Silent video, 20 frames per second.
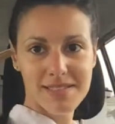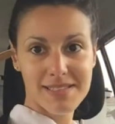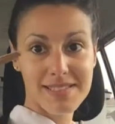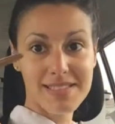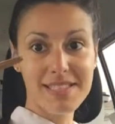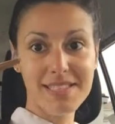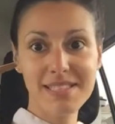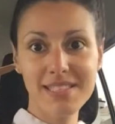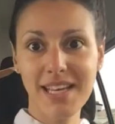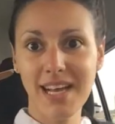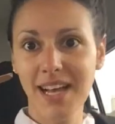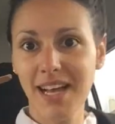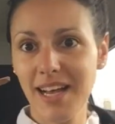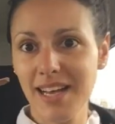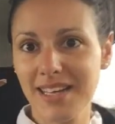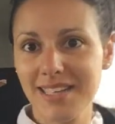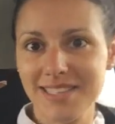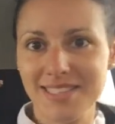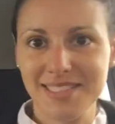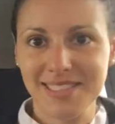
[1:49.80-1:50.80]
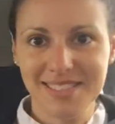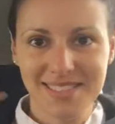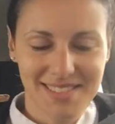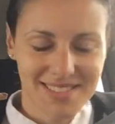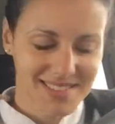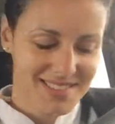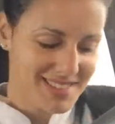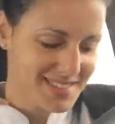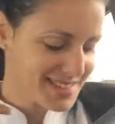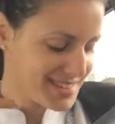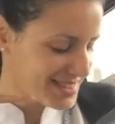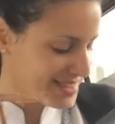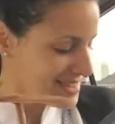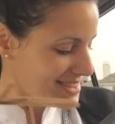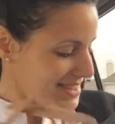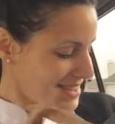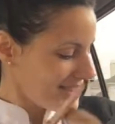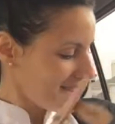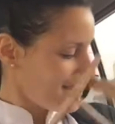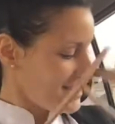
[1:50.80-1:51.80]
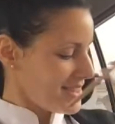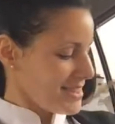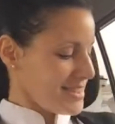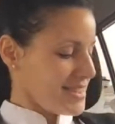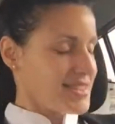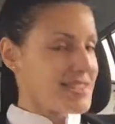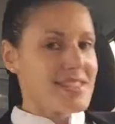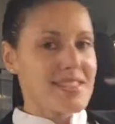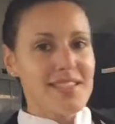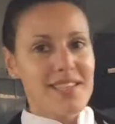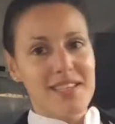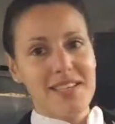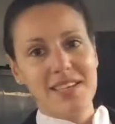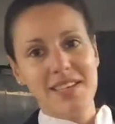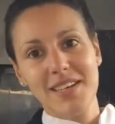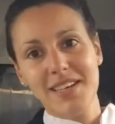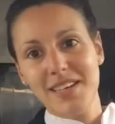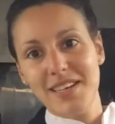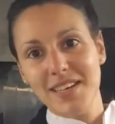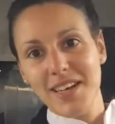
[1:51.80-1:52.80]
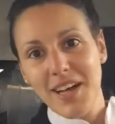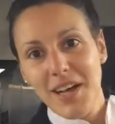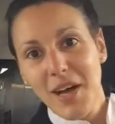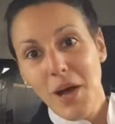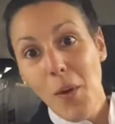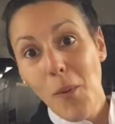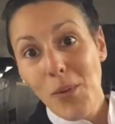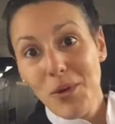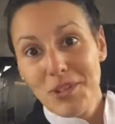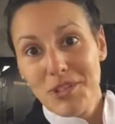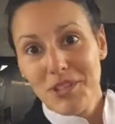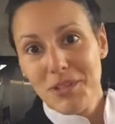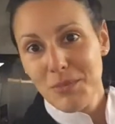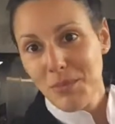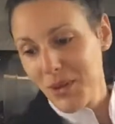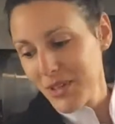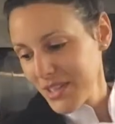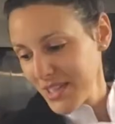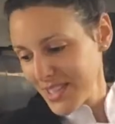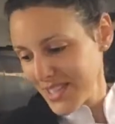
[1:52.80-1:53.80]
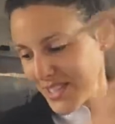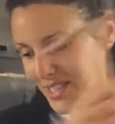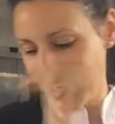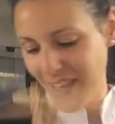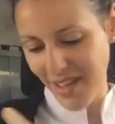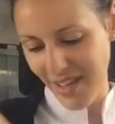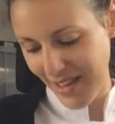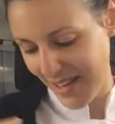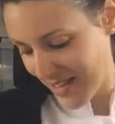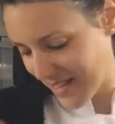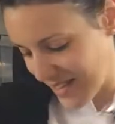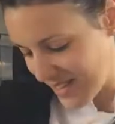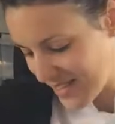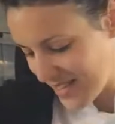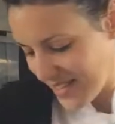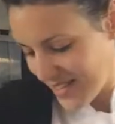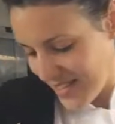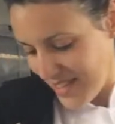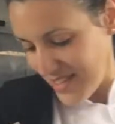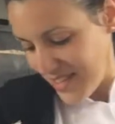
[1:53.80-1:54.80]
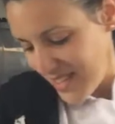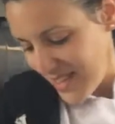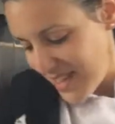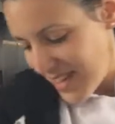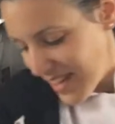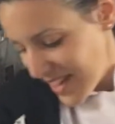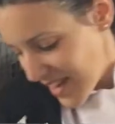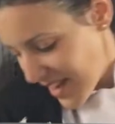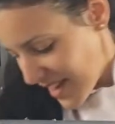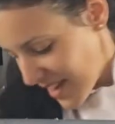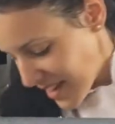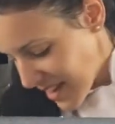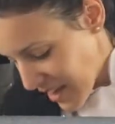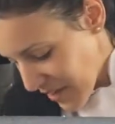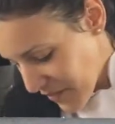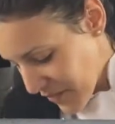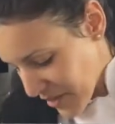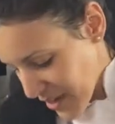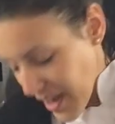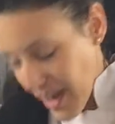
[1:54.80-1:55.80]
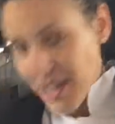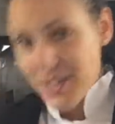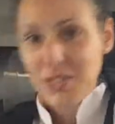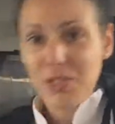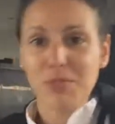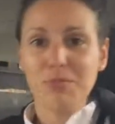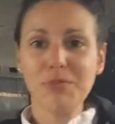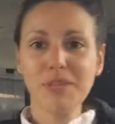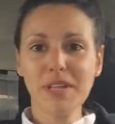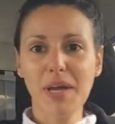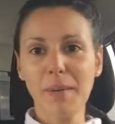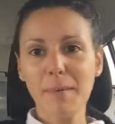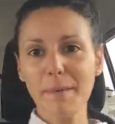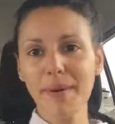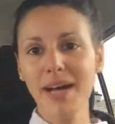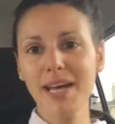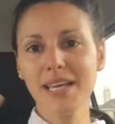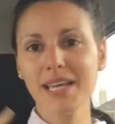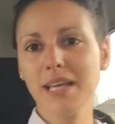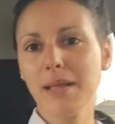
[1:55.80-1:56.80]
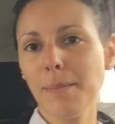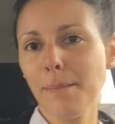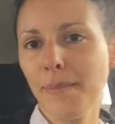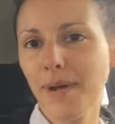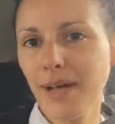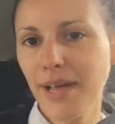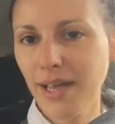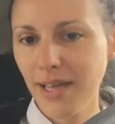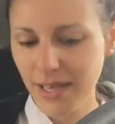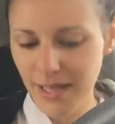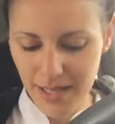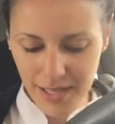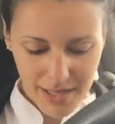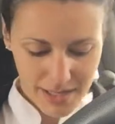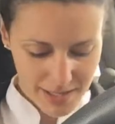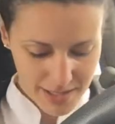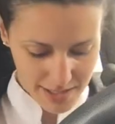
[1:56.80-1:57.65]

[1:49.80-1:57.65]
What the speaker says: These guys. I washed them all yesterday. And I forgot to put them back in my